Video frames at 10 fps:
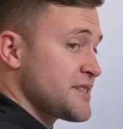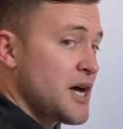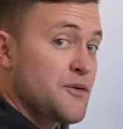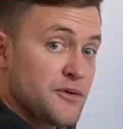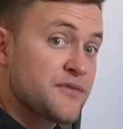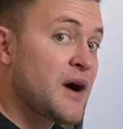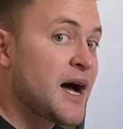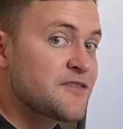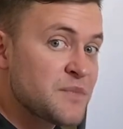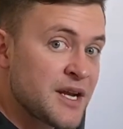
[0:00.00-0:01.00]
us out for
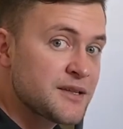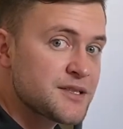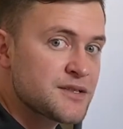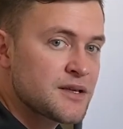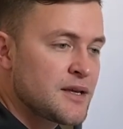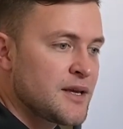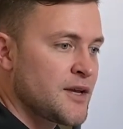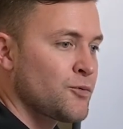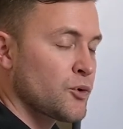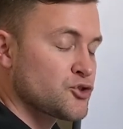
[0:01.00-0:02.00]
5 minutes.
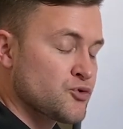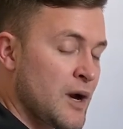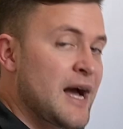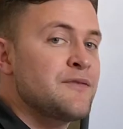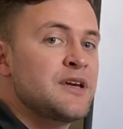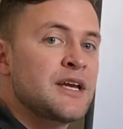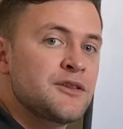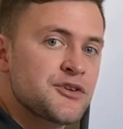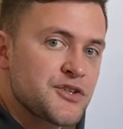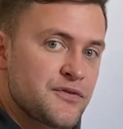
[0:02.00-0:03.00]
If we're driving
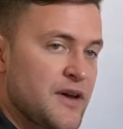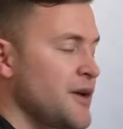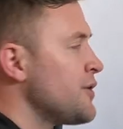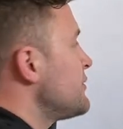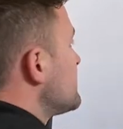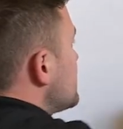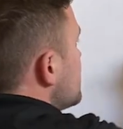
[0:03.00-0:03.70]
and there's a fail,